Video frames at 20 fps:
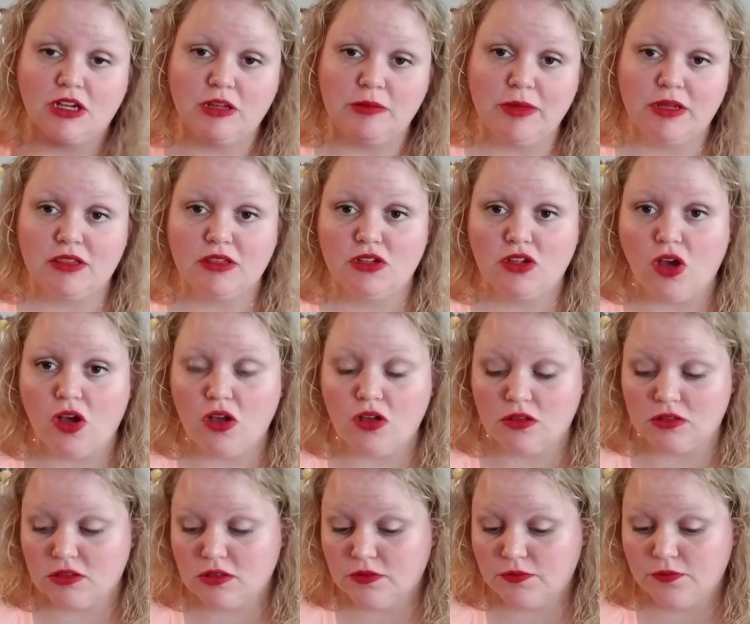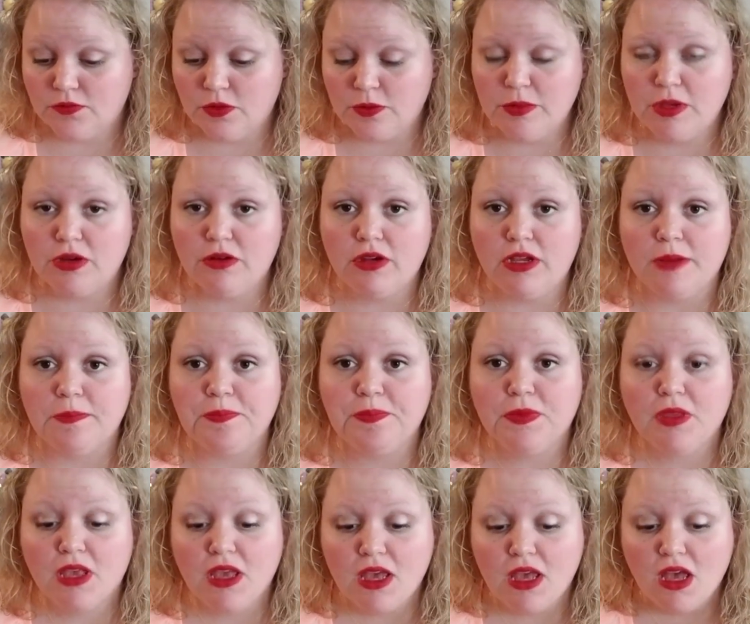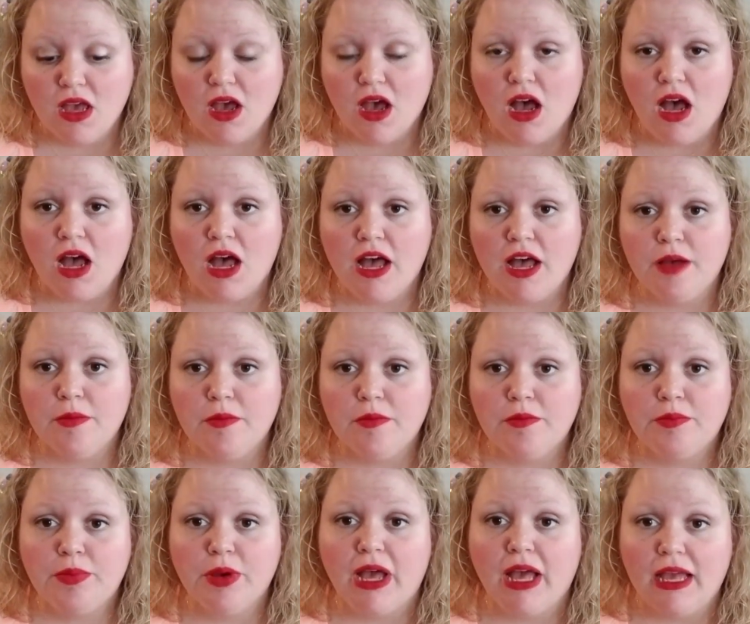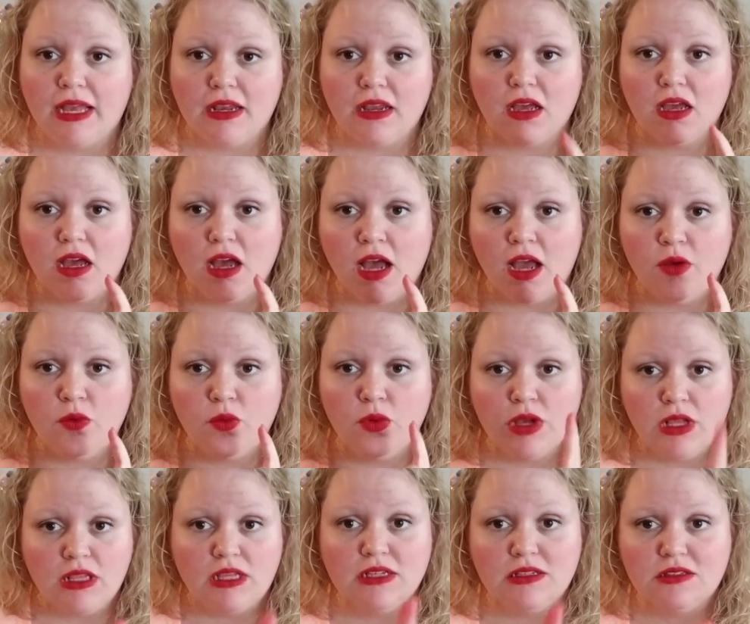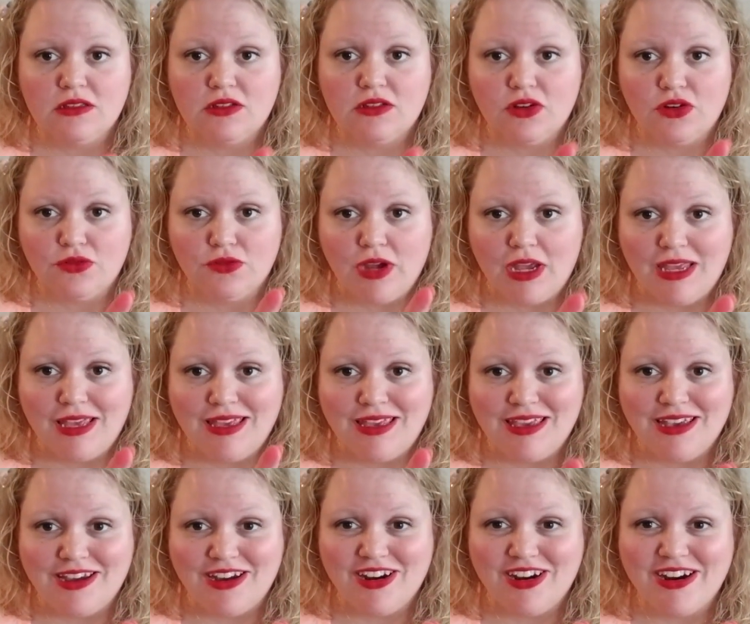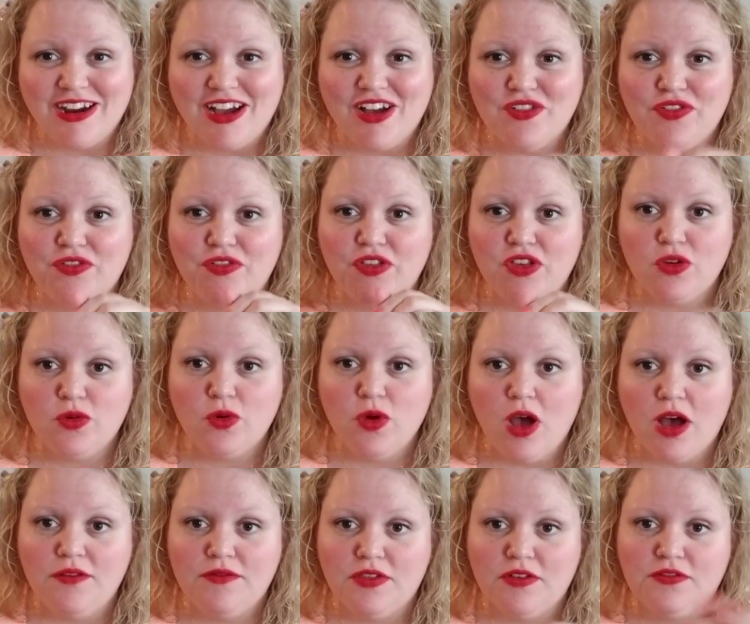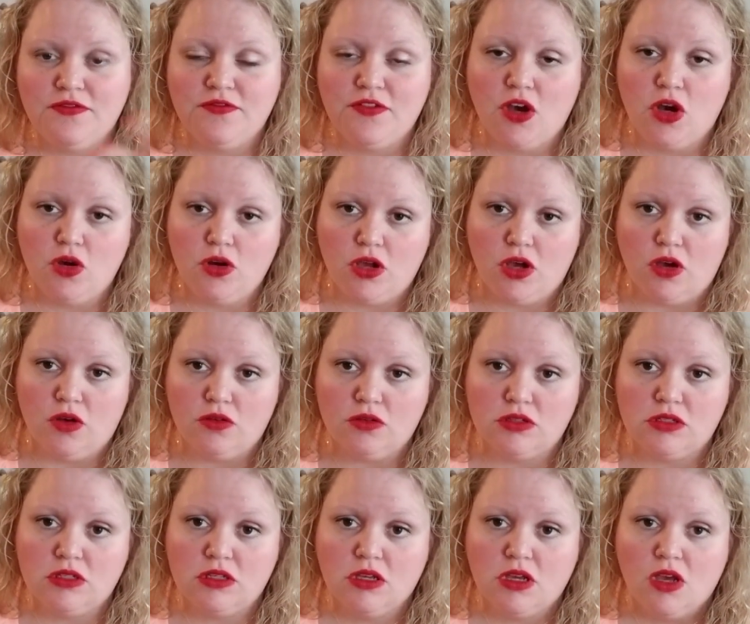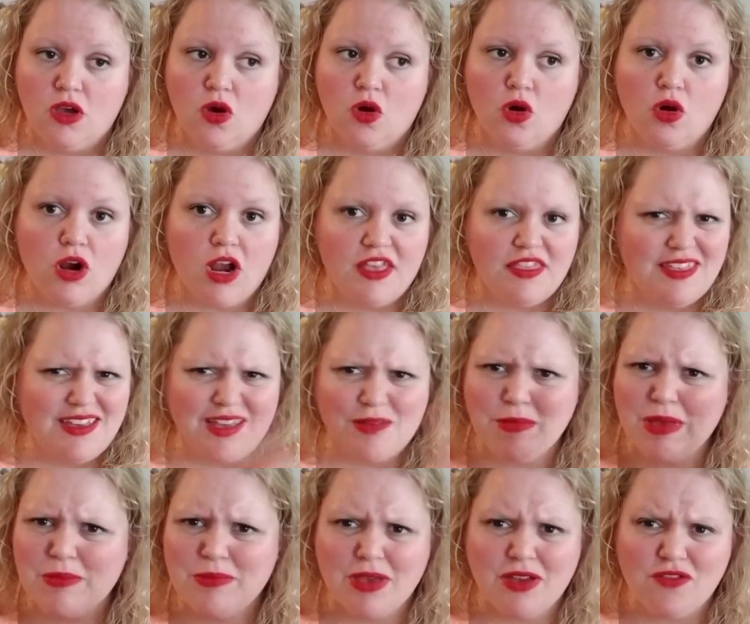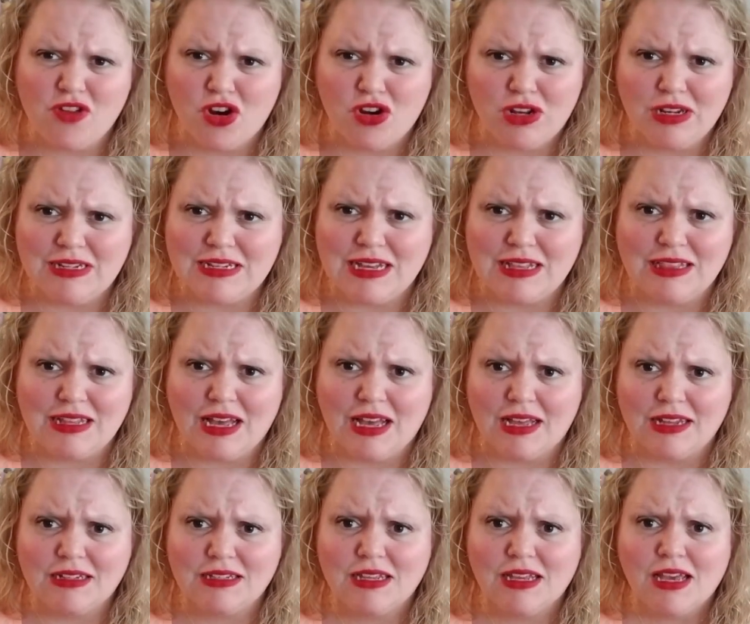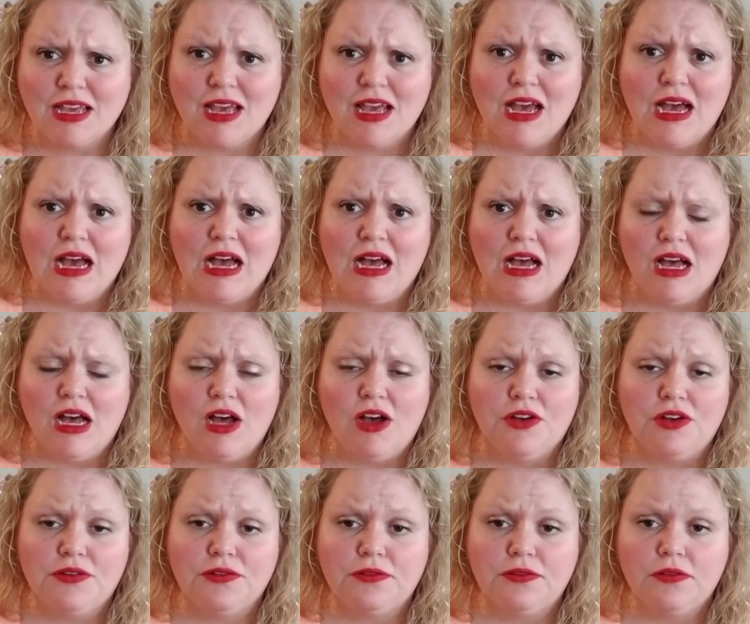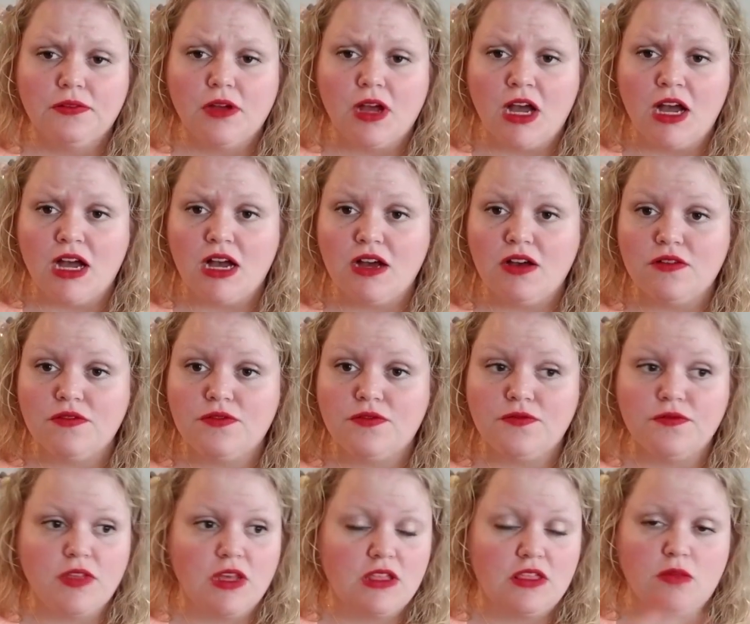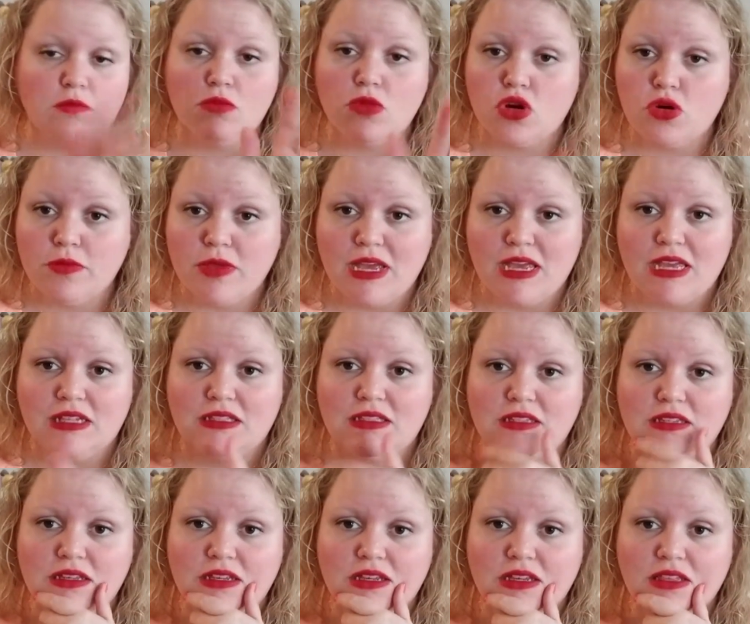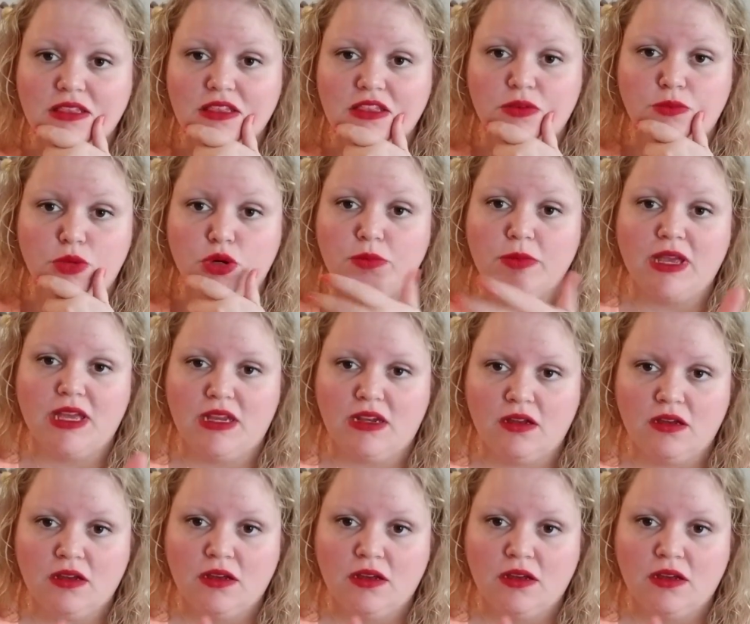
about the dolls from Miriam. But I will insert right here a few of the photos, or I think maybe I've already done that, of like the mermaids, the mermaid